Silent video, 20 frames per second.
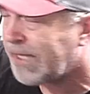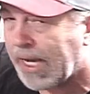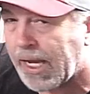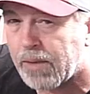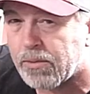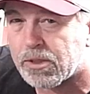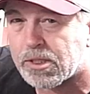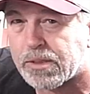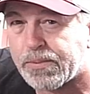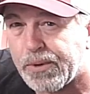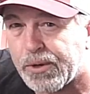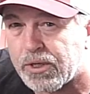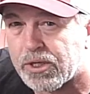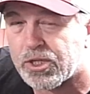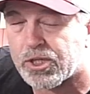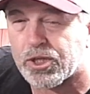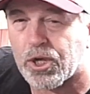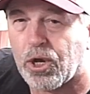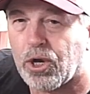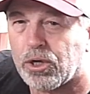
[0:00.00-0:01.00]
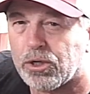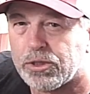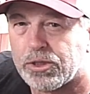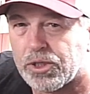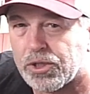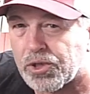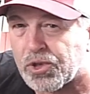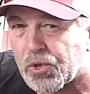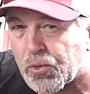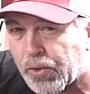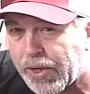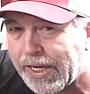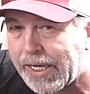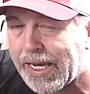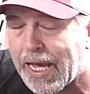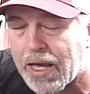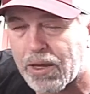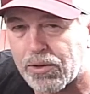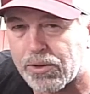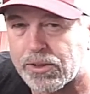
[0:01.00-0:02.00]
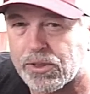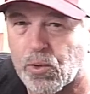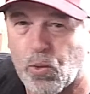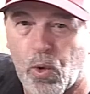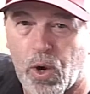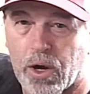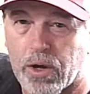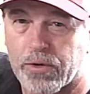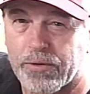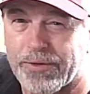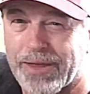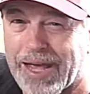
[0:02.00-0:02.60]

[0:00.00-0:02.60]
tablespoon of salt to 3 gallons of water.